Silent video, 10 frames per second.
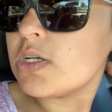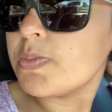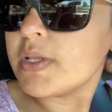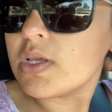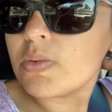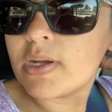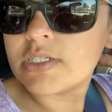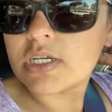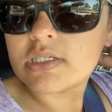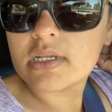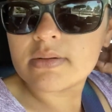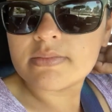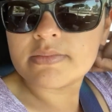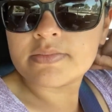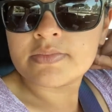Slurpee do you want, Jason?
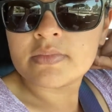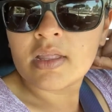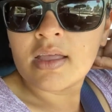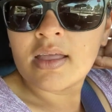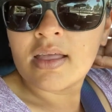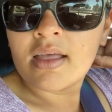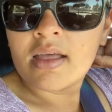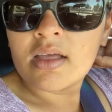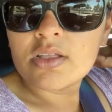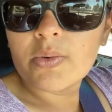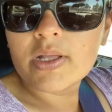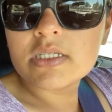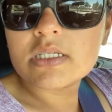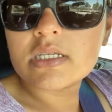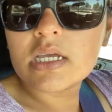Uh, you want
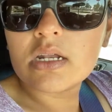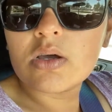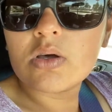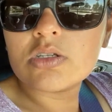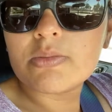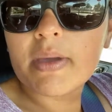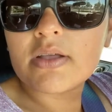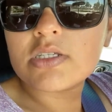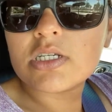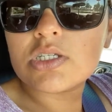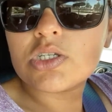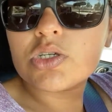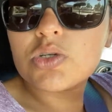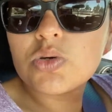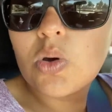Skittles, Mountain
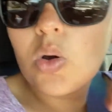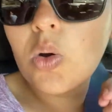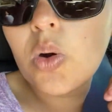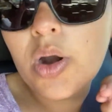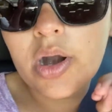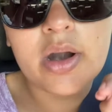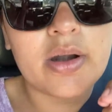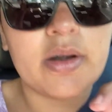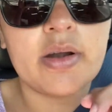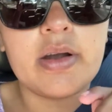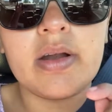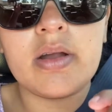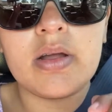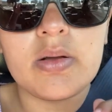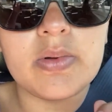Dew, or
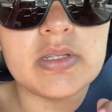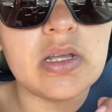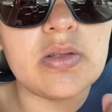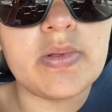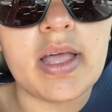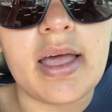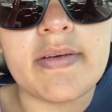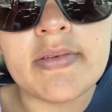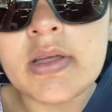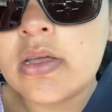what is the other one they have?